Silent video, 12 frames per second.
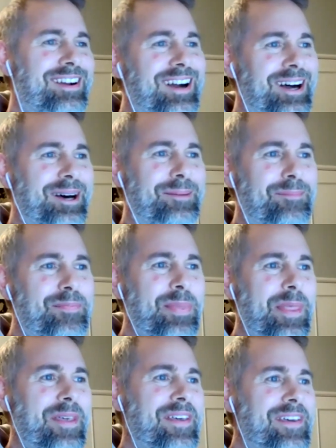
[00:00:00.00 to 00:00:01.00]
Um,
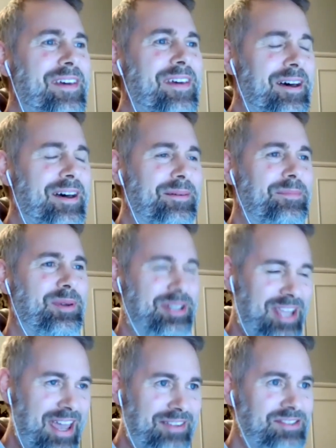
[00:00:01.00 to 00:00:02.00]
uh, but
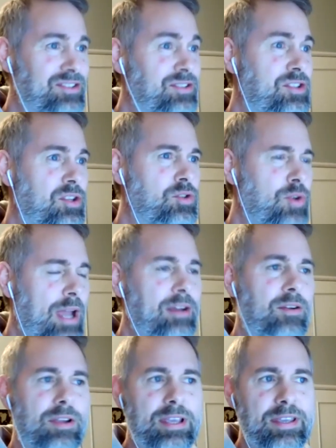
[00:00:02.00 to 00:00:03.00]
yes, so Tracker
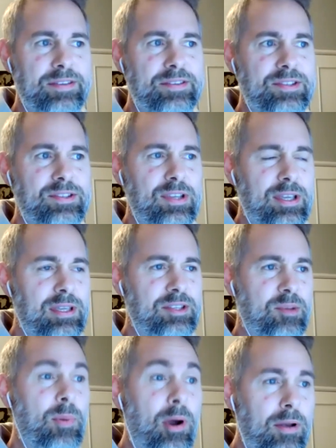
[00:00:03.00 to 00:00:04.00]
is is a
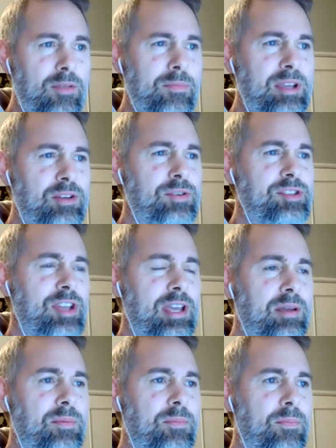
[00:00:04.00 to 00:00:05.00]
part of the Mitratech